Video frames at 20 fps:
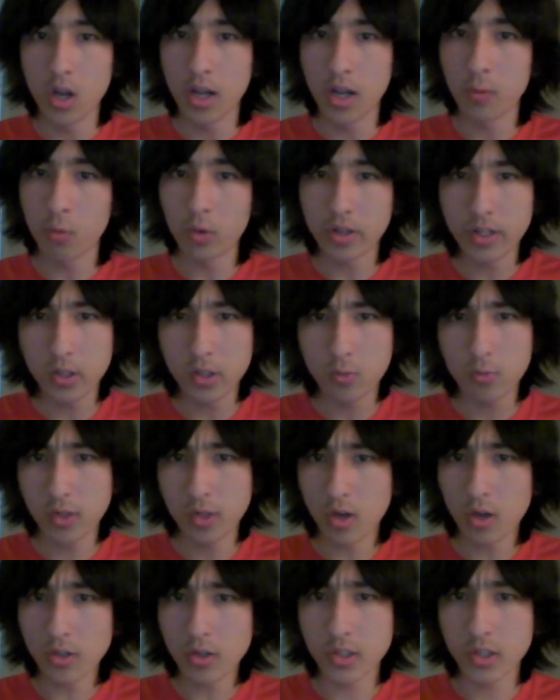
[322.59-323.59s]
And what this
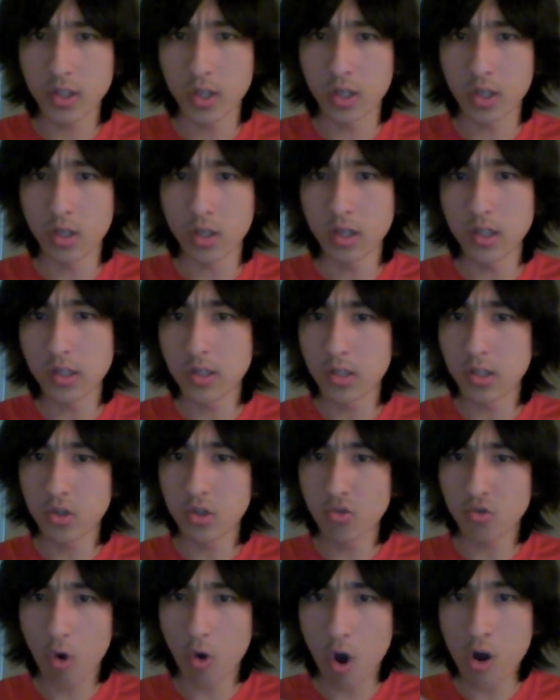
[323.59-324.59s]
results in is the
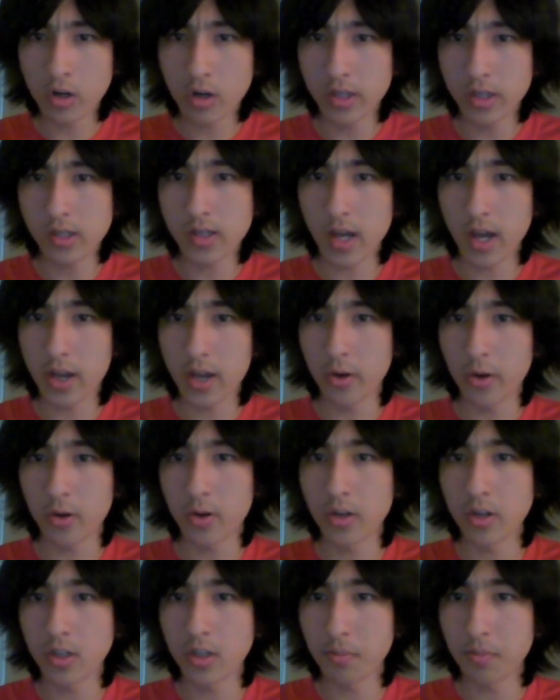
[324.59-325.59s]
strong
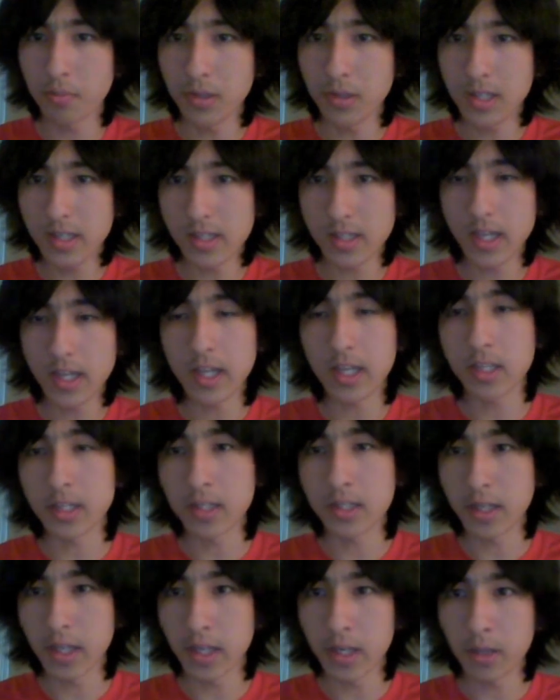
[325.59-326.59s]
desire to please the
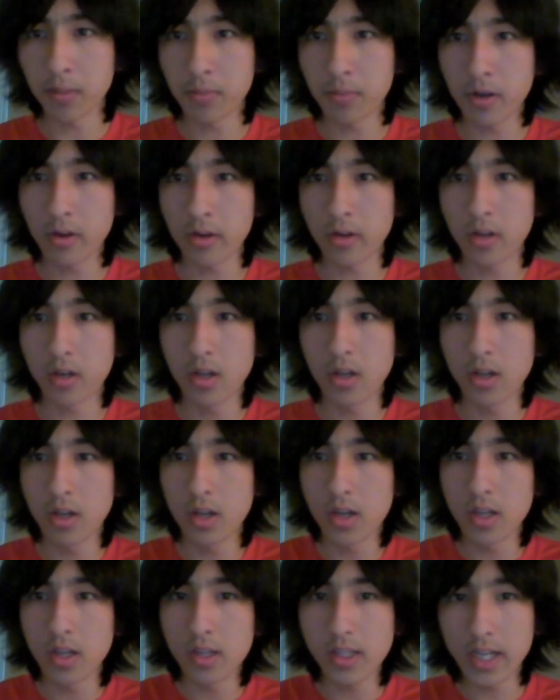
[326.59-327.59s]
alienating parent.
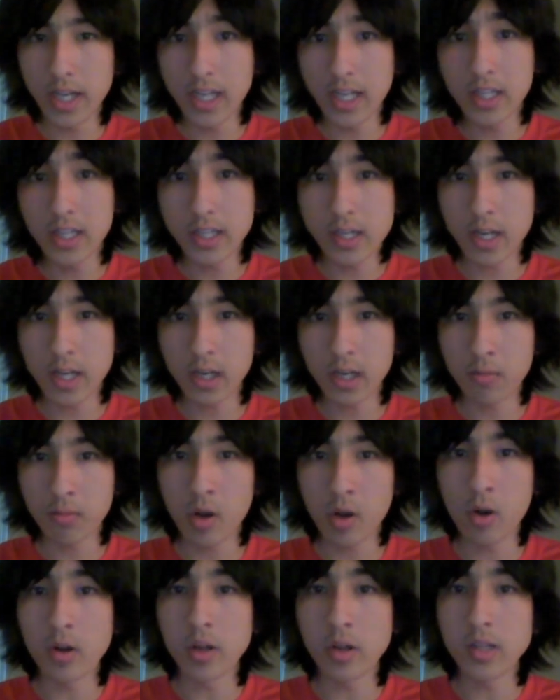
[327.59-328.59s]
The alienating
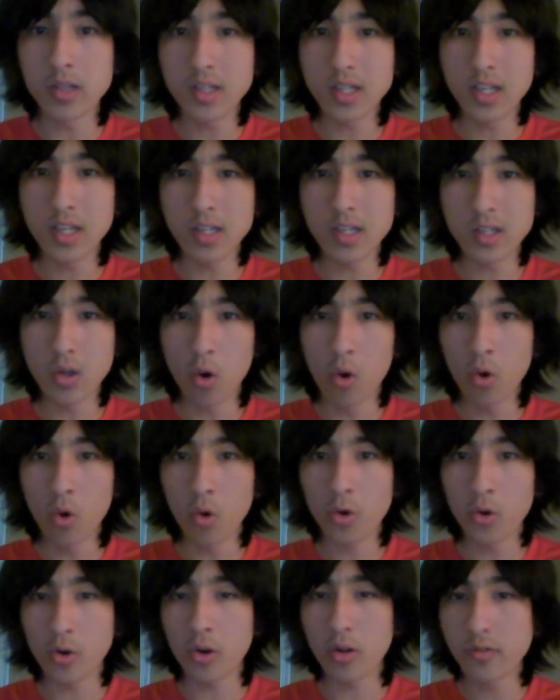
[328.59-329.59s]
parent is seen as the
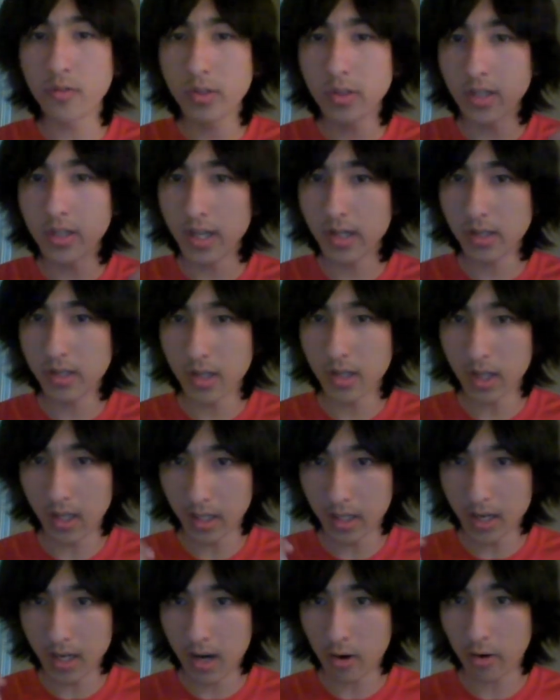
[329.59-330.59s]
holder of sticks
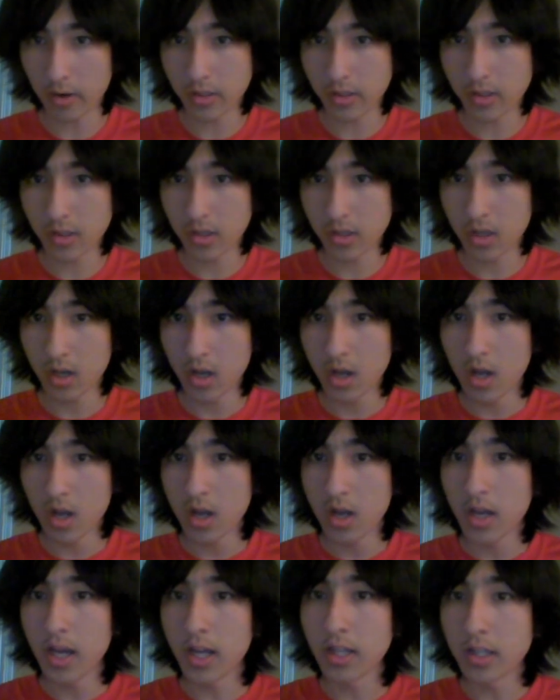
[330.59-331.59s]
and carrots,
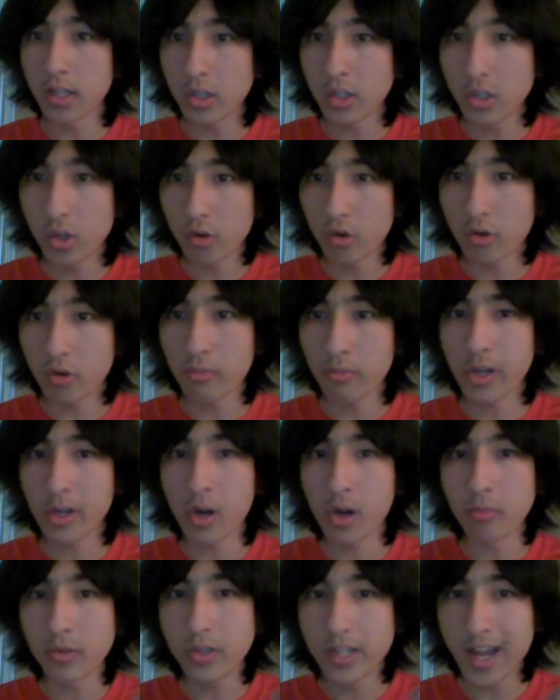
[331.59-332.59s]
and the children
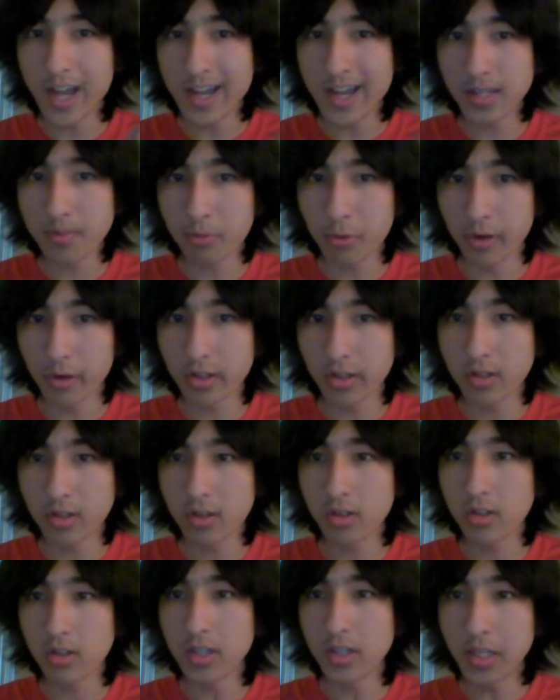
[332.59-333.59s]
become desperate
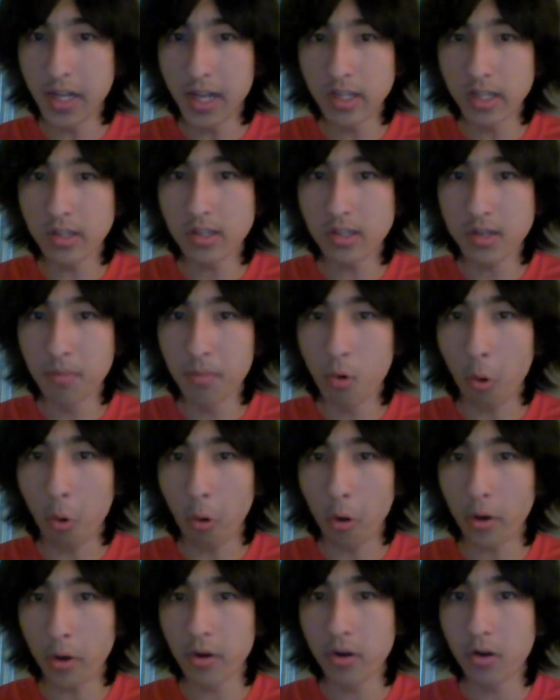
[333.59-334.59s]
to gain the
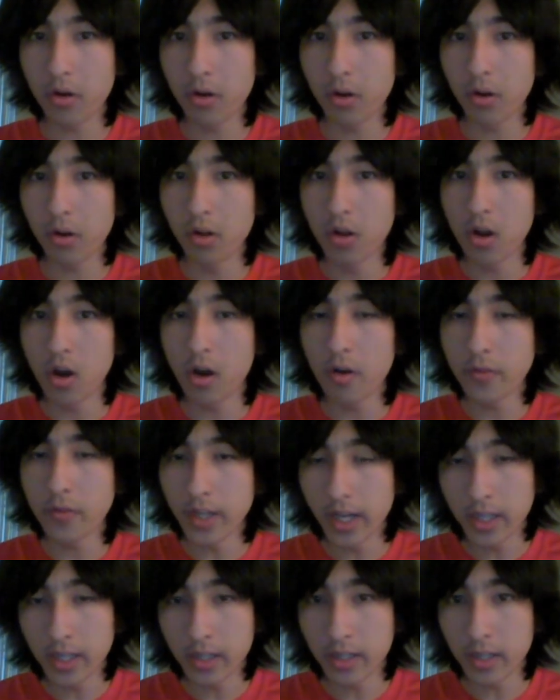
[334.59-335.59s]
support of
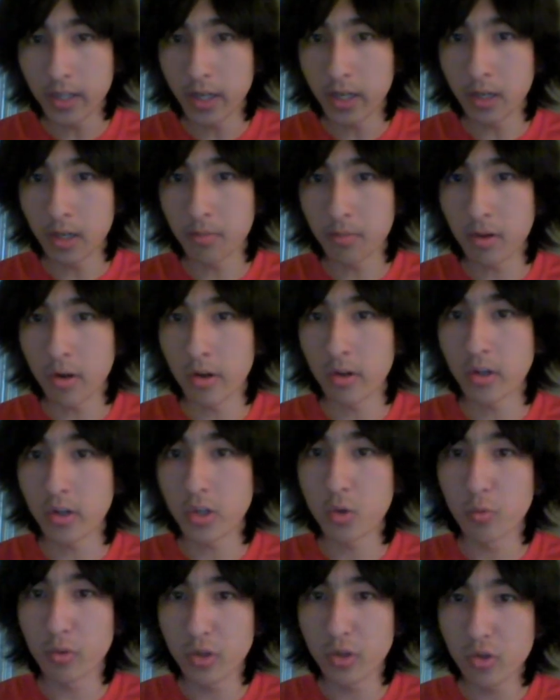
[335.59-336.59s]
the alienating parent
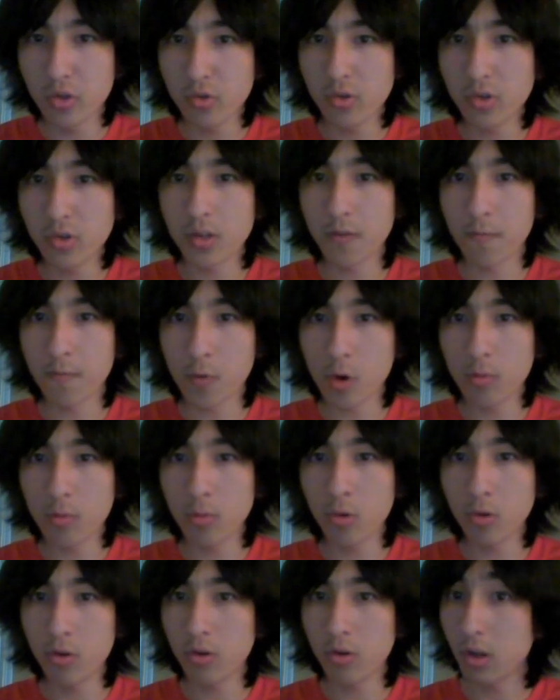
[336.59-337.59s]
to reduce the
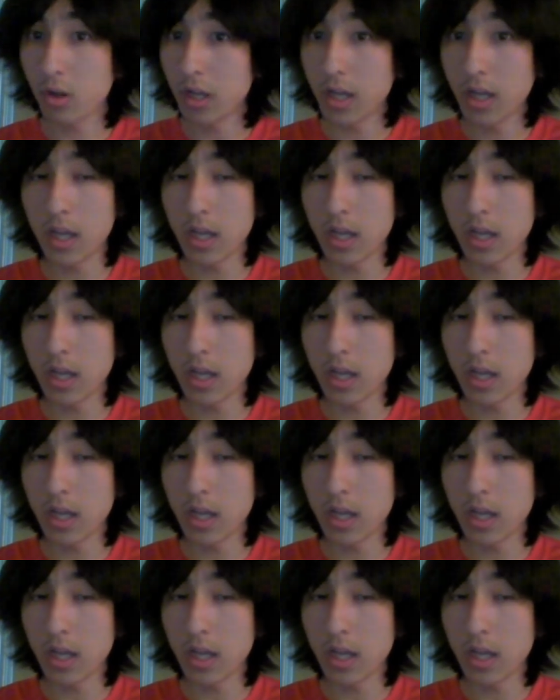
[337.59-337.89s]
verbal